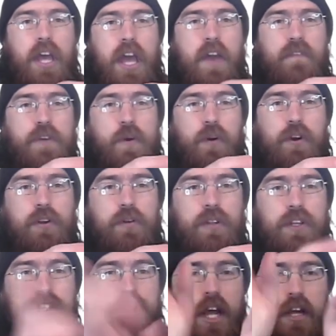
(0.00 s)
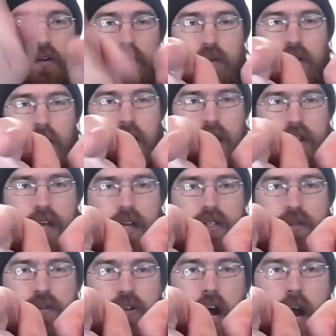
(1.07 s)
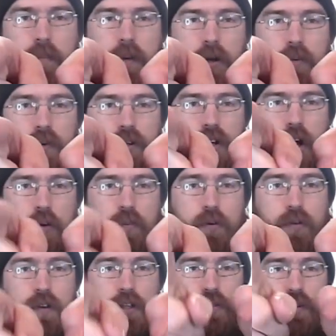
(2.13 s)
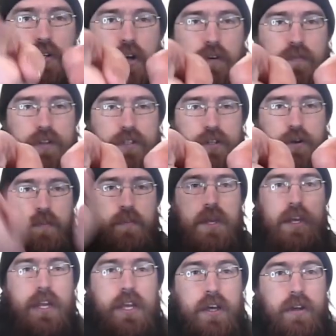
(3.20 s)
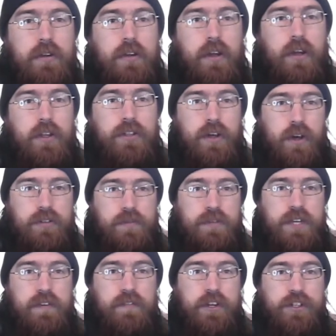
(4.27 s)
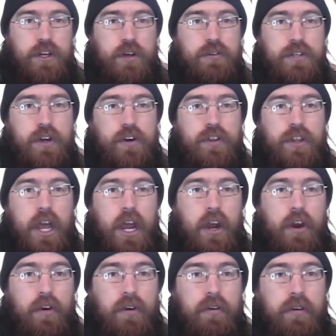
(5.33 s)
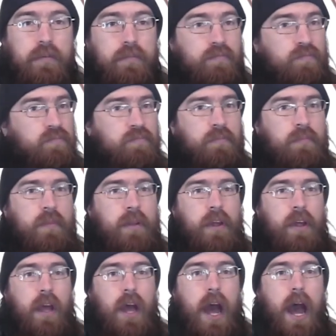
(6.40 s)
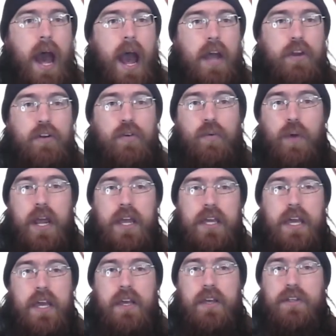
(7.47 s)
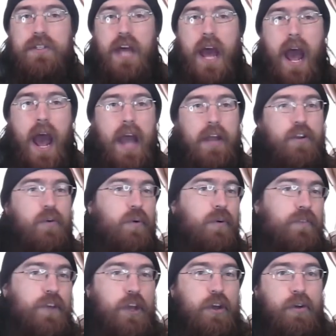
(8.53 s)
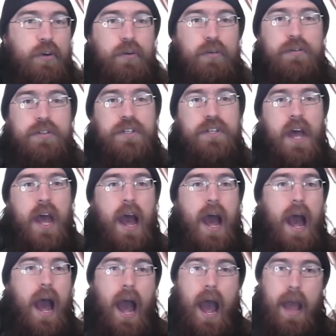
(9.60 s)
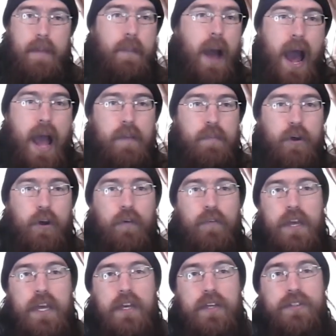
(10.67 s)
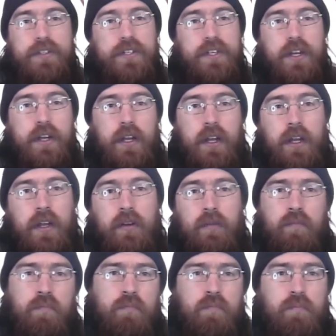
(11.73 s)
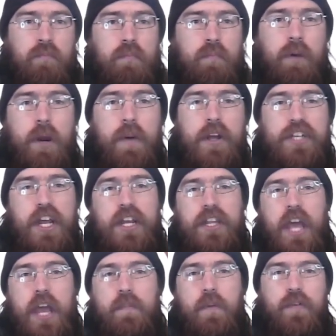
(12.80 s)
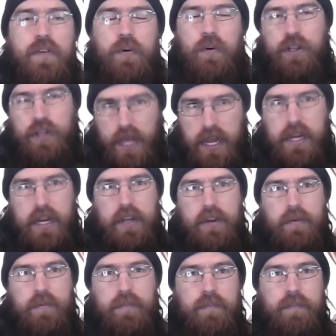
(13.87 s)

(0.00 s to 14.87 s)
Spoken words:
If you are new to this channel, hit that subscribe button. We talk movies, we talk physical media, talk some TV shows here and there. I do rankings, I do reviews, I buy movies, pretty much anything movie related.